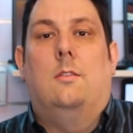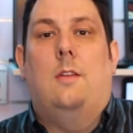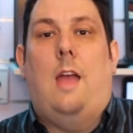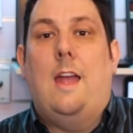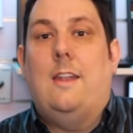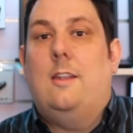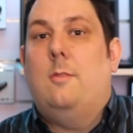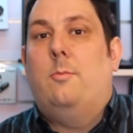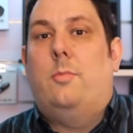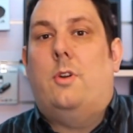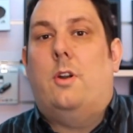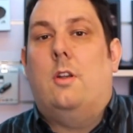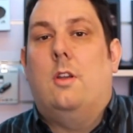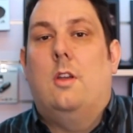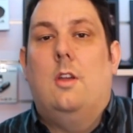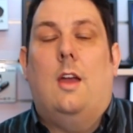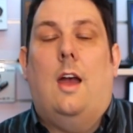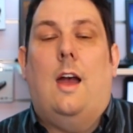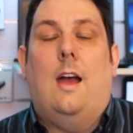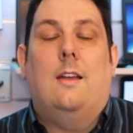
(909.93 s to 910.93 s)
Edinburgh,
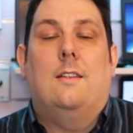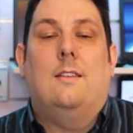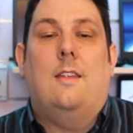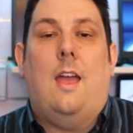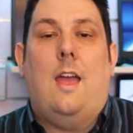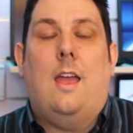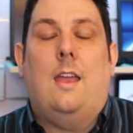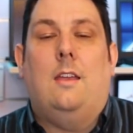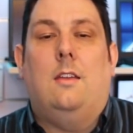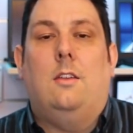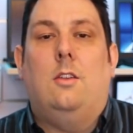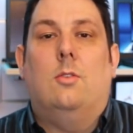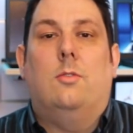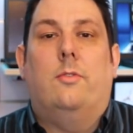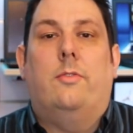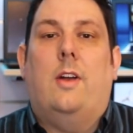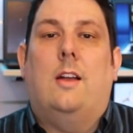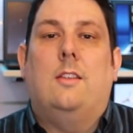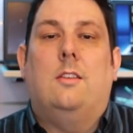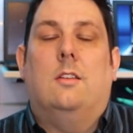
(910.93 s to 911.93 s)
and hey, you'll
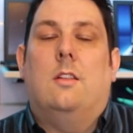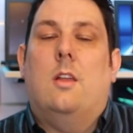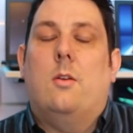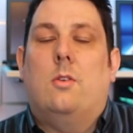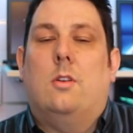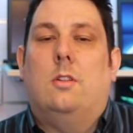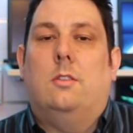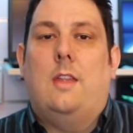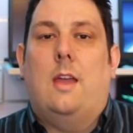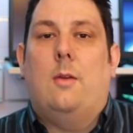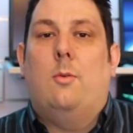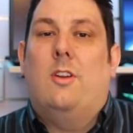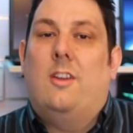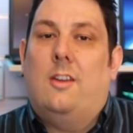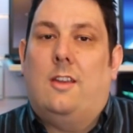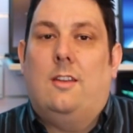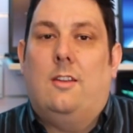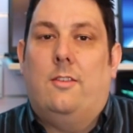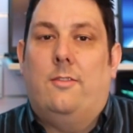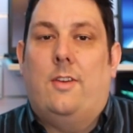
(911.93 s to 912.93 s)
find your local
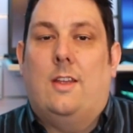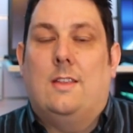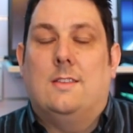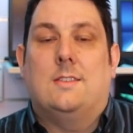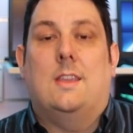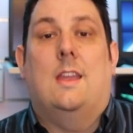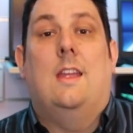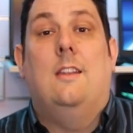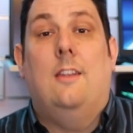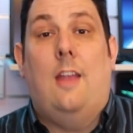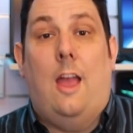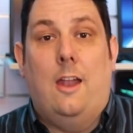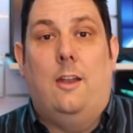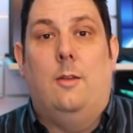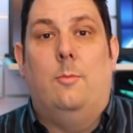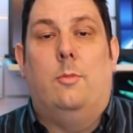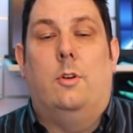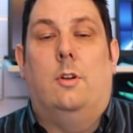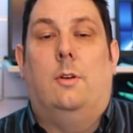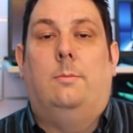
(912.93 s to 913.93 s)
networking events in
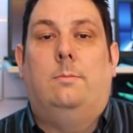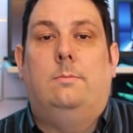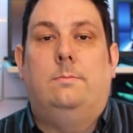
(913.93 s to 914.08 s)
Edinburgh.